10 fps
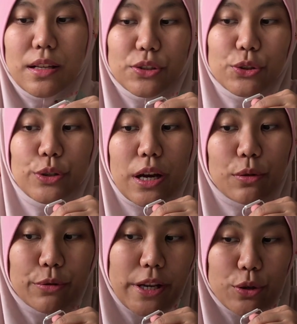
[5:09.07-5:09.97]
So now
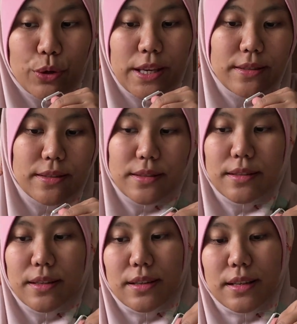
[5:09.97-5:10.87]
crack your eggs
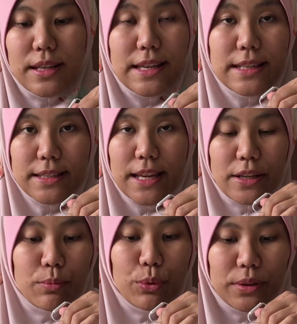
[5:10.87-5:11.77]
inside the
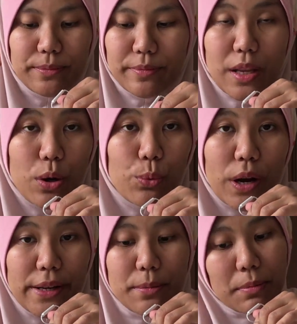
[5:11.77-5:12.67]
bowl,
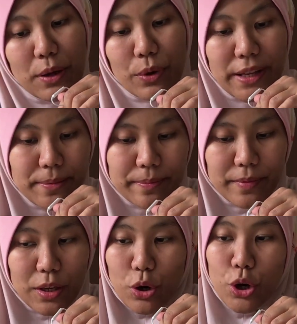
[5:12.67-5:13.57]
one by one,
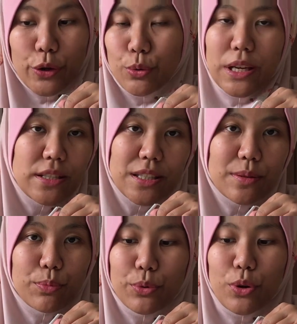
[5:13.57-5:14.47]
or you can just
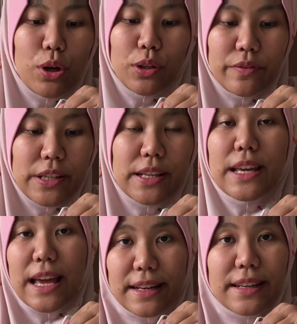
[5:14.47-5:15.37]
put all of it
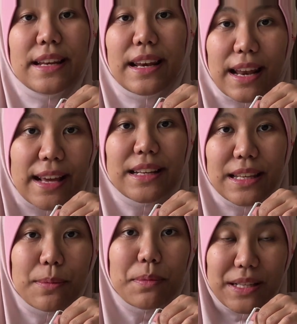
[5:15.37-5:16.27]
and then
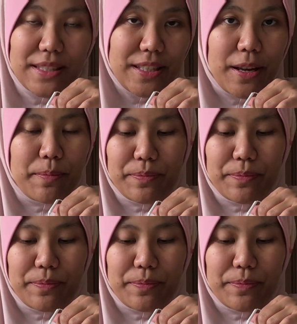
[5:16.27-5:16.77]
lightly mix it up.